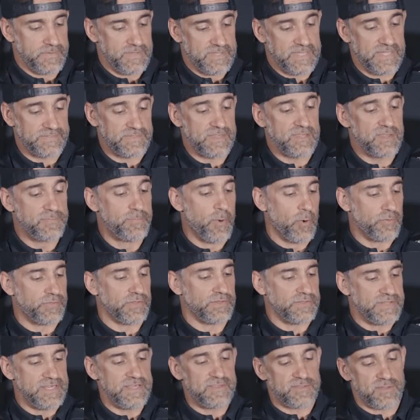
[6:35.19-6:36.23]
get these both
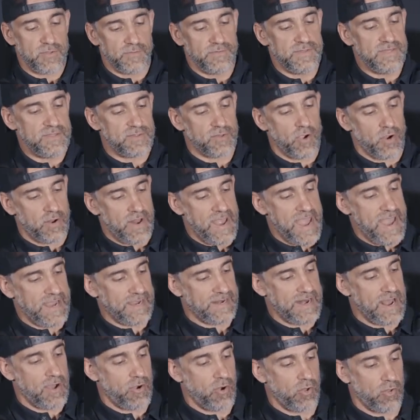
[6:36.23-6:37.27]
at least so these aren't
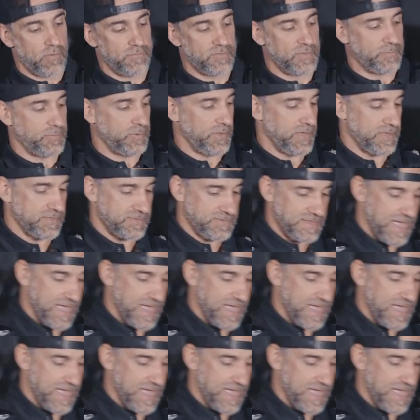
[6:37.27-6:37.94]
hanging out all over the place.